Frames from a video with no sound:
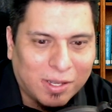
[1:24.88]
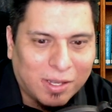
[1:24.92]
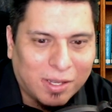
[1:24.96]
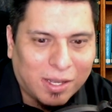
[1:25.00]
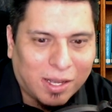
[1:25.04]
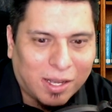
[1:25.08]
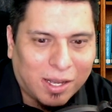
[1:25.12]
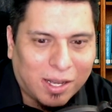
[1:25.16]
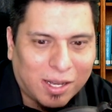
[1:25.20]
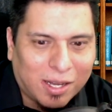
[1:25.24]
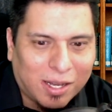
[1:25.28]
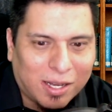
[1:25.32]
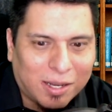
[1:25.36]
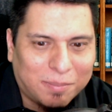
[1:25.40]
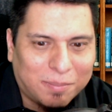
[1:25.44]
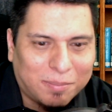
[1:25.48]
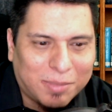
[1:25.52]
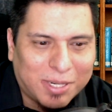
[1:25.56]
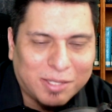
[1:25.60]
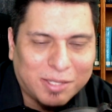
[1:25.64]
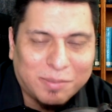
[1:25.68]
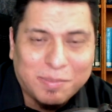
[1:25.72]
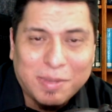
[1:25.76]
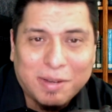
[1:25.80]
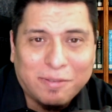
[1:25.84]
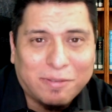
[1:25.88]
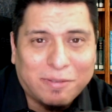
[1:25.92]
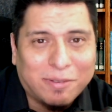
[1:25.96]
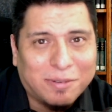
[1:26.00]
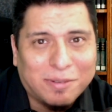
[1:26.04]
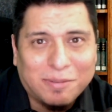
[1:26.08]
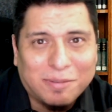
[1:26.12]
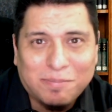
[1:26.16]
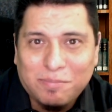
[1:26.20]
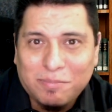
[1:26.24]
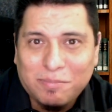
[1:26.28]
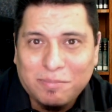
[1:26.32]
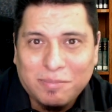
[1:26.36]
Um, but it's meant
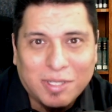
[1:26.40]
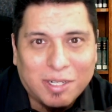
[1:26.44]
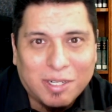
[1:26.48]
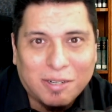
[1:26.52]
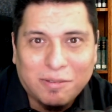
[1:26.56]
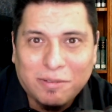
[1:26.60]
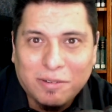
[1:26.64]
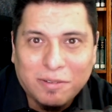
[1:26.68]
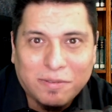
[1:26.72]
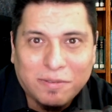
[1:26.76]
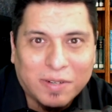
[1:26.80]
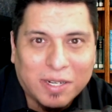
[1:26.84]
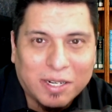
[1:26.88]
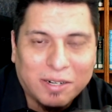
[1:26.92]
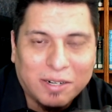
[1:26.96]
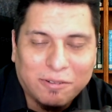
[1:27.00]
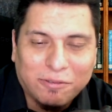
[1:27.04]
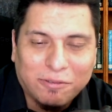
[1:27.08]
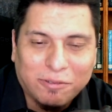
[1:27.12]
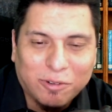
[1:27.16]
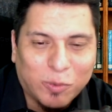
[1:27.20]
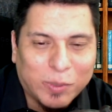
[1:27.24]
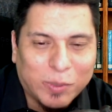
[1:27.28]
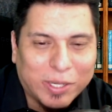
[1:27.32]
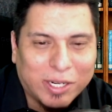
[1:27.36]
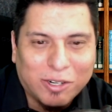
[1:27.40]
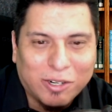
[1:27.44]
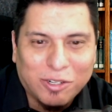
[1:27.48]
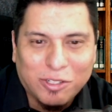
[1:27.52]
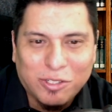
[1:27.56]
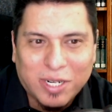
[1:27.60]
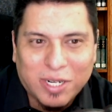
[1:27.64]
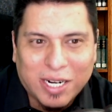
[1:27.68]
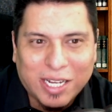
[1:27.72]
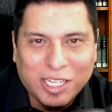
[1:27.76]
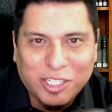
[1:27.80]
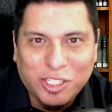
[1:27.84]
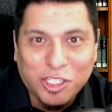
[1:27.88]
for you know, for fun for readers.
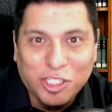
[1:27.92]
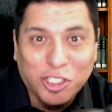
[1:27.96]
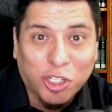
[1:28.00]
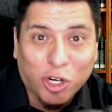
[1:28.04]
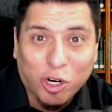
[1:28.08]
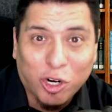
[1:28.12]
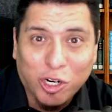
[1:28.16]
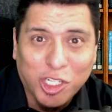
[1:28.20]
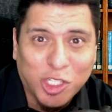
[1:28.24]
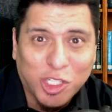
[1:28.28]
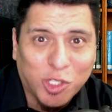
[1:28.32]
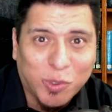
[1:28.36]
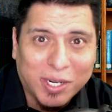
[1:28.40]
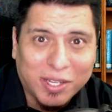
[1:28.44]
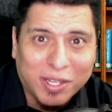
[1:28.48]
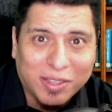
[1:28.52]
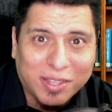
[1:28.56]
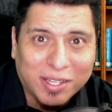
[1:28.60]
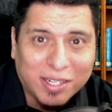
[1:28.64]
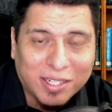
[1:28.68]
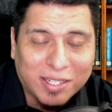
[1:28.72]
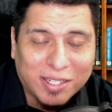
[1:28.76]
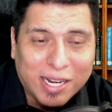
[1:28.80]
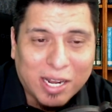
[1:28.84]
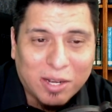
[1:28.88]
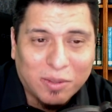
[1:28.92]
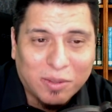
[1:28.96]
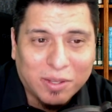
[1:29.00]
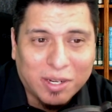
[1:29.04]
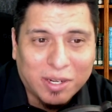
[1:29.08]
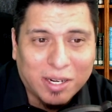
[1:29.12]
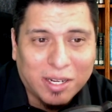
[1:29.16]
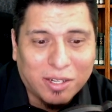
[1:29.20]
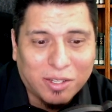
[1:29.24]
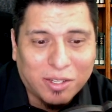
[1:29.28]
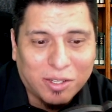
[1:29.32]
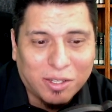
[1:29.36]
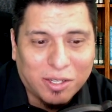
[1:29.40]
And I actually charge you anything to download
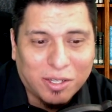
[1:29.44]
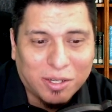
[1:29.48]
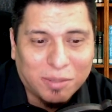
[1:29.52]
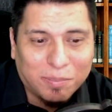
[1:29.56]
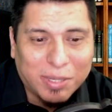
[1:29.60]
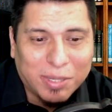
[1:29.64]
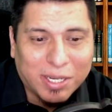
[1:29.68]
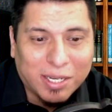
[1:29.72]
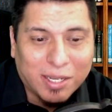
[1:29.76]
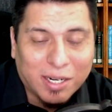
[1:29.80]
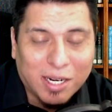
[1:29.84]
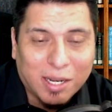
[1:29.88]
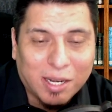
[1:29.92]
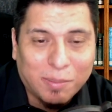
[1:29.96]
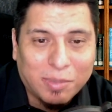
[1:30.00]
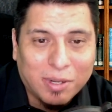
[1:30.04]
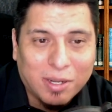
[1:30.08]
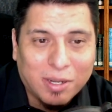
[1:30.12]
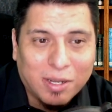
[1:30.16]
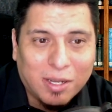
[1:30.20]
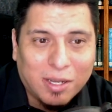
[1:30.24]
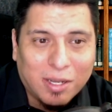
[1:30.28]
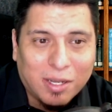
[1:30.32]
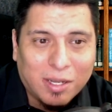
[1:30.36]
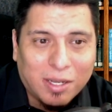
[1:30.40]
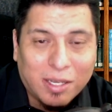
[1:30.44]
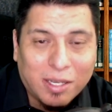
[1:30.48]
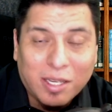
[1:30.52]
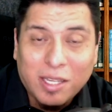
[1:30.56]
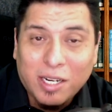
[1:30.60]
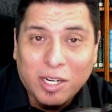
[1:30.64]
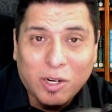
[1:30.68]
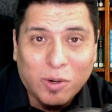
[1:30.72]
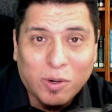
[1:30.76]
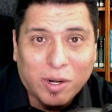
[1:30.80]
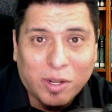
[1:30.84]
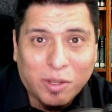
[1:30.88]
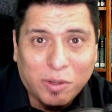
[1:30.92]
it. You can pick it up. You can
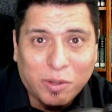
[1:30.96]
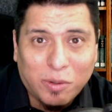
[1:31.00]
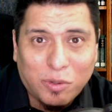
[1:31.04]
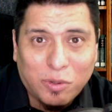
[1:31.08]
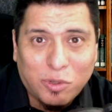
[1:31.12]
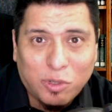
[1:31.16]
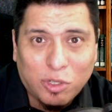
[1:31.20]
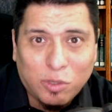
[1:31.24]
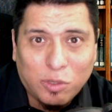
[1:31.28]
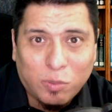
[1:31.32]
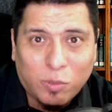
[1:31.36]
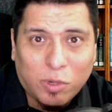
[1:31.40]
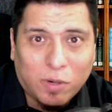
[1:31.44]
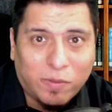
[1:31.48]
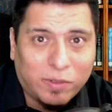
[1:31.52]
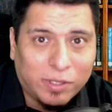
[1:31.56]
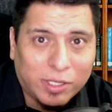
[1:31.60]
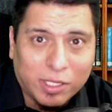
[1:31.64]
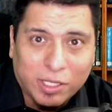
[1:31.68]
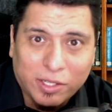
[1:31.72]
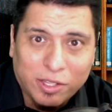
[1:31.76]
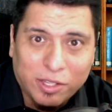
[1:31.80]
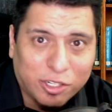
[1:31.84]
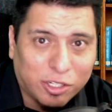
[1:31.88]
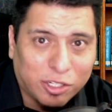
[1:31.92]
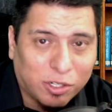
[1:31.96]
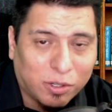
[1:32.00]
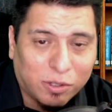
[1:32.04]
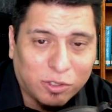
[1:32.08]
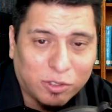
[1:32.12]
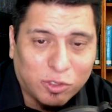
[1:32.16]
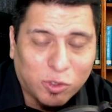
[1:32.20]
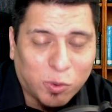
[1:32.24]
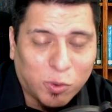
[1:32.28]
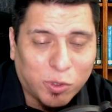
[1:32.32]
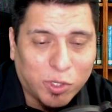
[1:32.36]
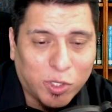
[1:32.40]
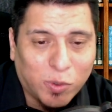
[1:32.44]
hear it on YouTube. We'll have a link in the show notes,
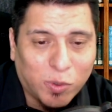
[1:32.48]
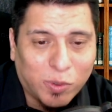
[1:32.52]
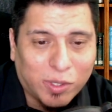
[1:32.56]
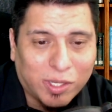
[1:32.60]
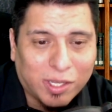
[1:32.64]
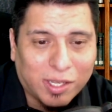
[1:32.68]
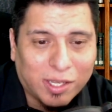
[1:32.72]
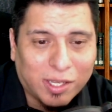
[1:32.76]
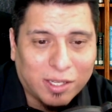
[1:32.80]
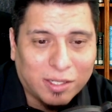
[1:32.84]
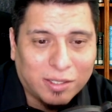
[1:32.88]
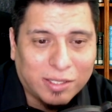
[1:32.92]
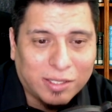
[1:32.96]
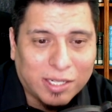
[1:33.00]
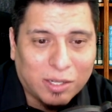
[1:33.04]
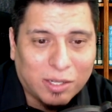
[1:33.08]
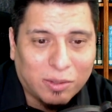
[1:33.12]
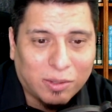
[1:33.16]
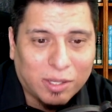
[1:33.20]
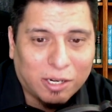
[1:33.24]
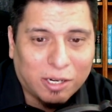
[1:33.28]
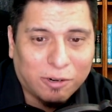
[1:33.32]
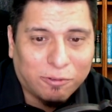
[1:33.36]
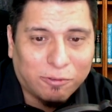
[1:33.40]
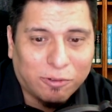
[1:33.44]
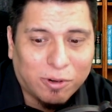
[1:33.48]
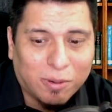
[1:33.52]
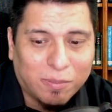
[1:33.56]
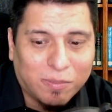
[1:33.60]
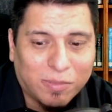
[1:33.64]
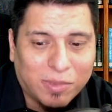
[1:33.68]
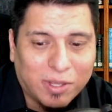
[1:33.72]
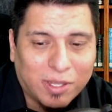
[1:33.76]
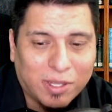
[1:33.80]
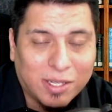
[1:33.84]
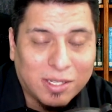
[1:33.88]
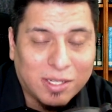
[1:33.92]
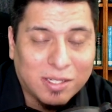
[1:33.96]
or you can download it from
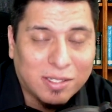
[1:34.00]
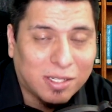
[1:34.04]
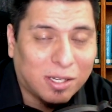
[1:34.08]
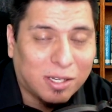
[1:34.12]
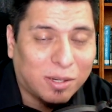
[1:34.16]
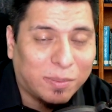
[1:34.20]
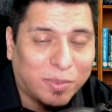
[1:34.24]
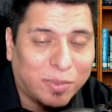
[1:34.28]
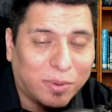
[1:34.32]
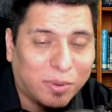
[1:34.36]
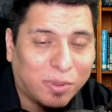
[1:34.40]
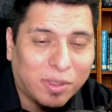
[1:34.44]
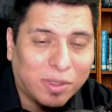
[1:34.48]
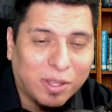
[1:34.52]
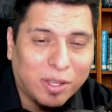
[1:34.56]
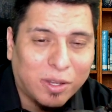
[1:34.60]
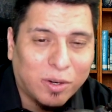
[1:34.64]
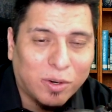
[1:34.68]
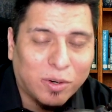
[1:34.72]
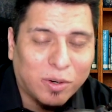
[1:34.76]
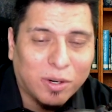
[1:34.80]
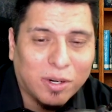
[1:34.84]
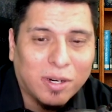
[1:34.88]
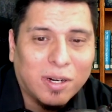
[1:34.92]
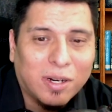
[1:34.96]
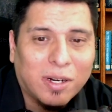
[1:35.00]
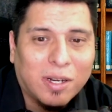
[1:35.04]
the Sound Booth Theater